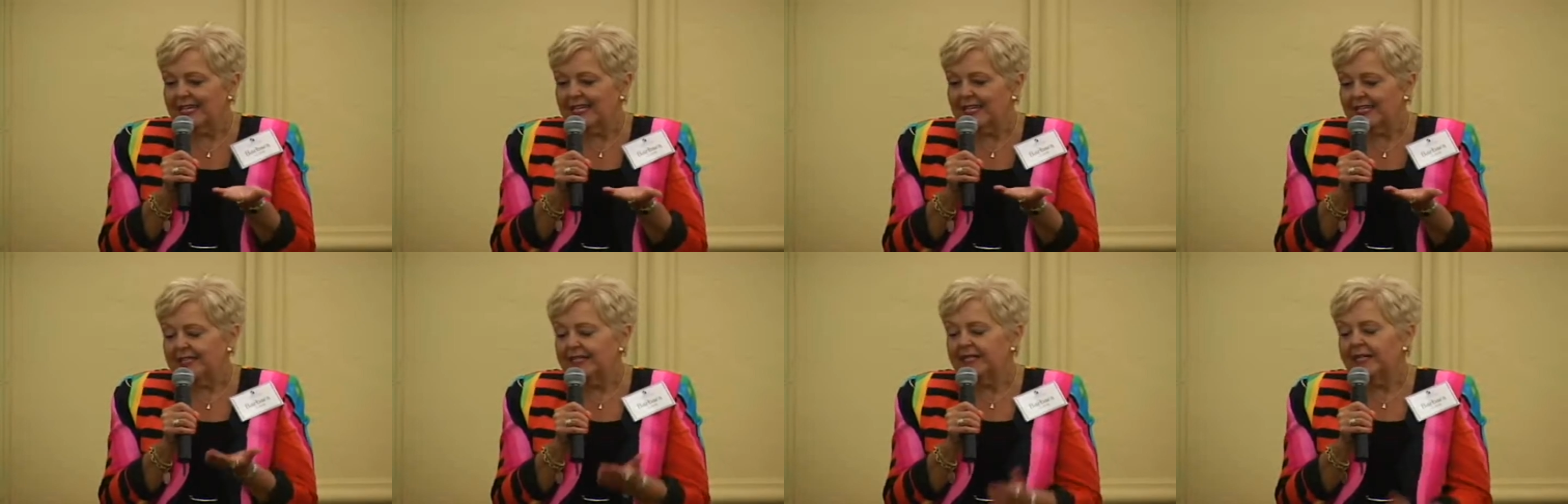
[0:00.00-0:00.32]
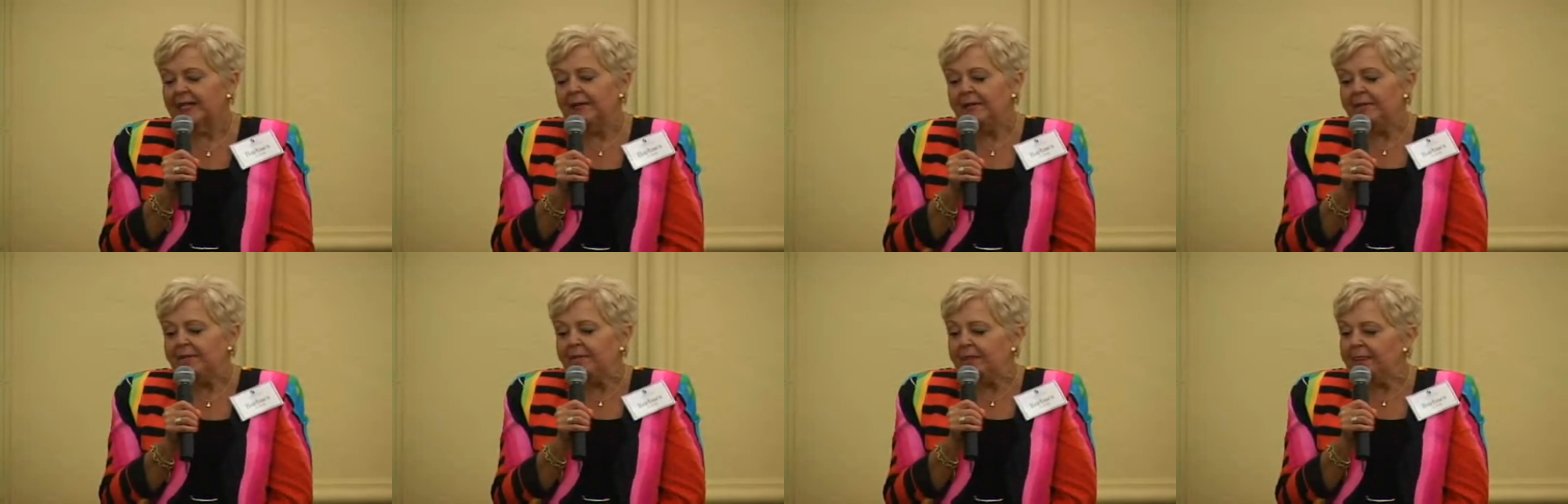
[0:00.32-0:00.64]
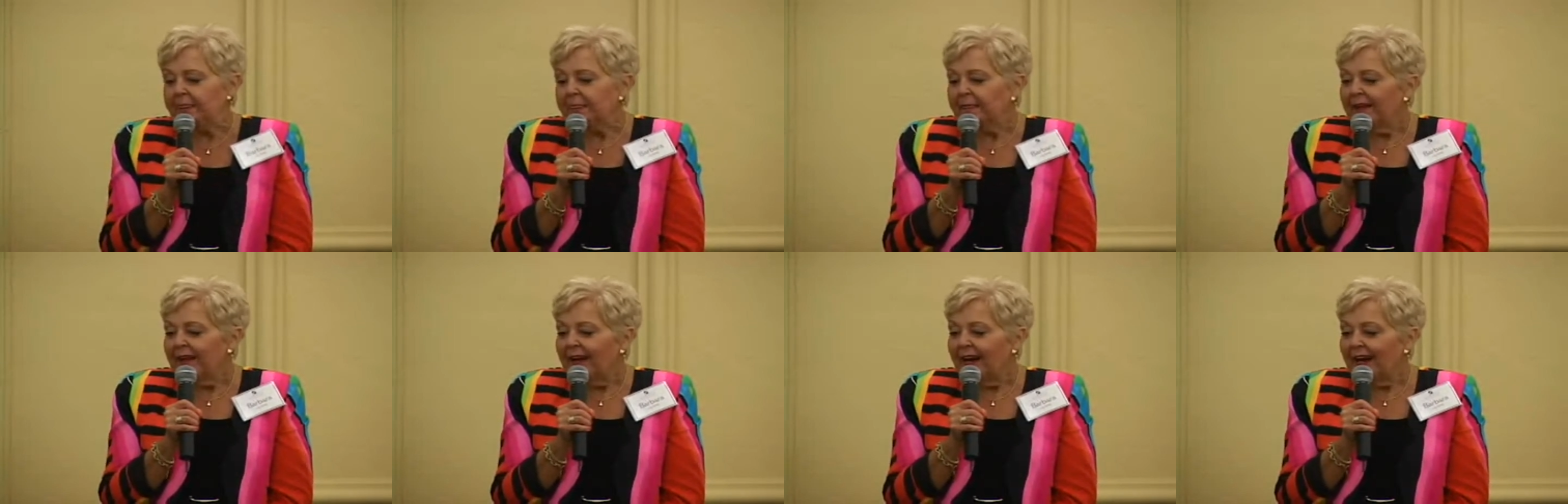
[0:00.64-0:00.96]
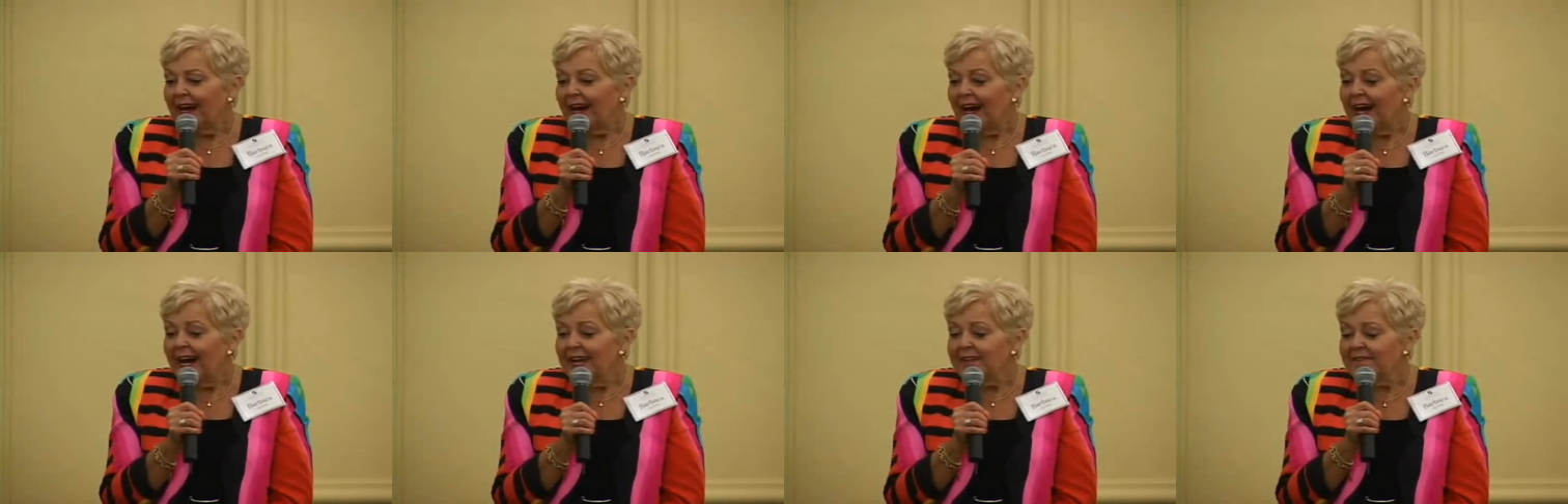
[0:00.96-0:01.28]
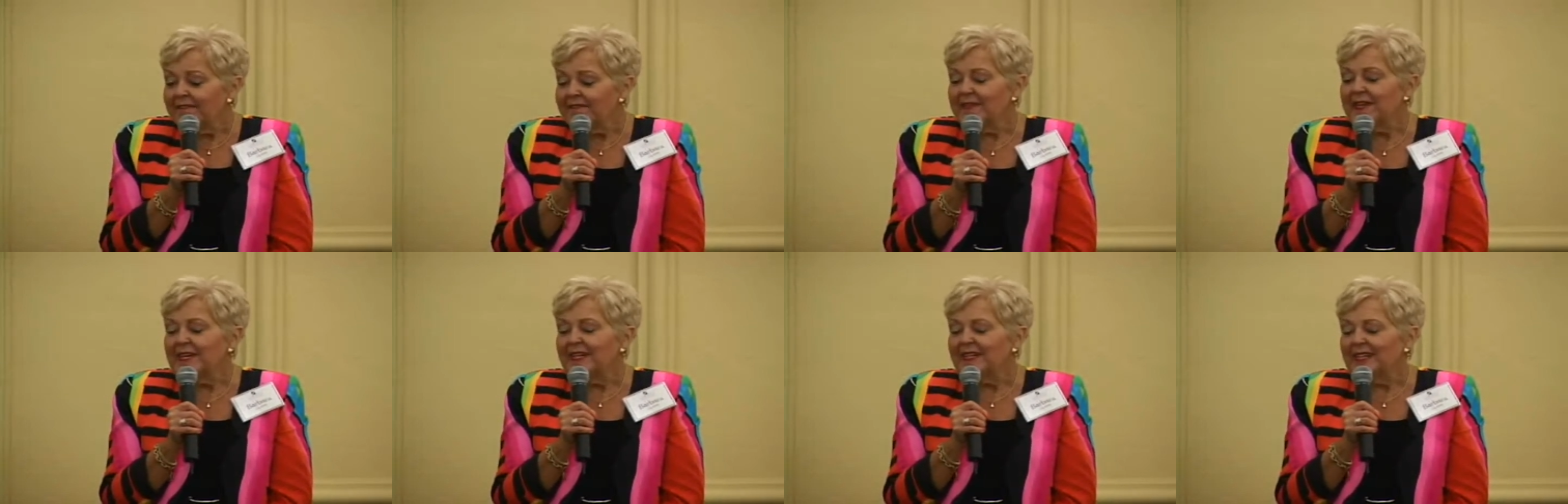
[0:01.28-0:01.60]
And I
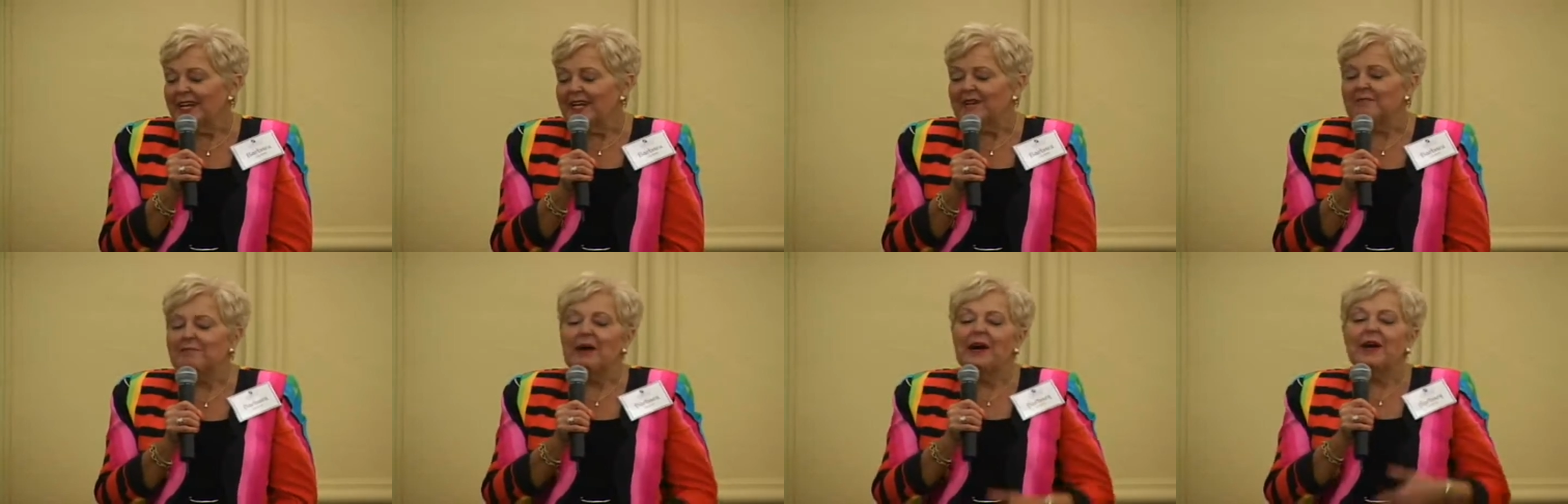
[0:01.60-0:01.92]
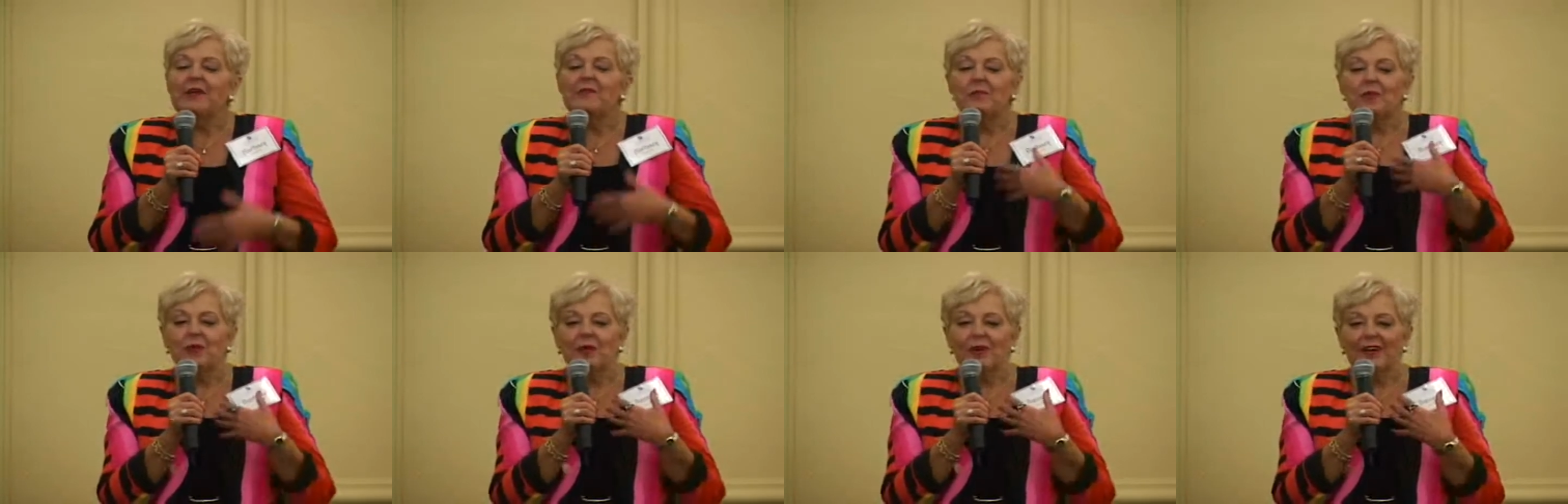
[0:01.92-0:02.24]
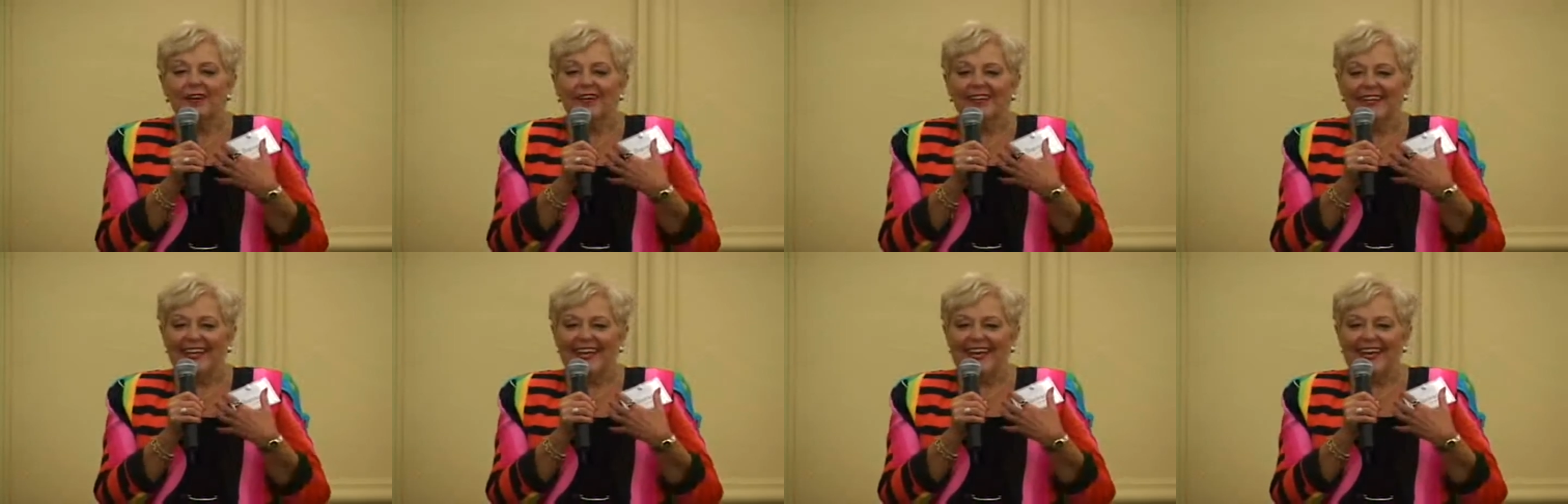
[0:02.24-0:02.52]
feel like my work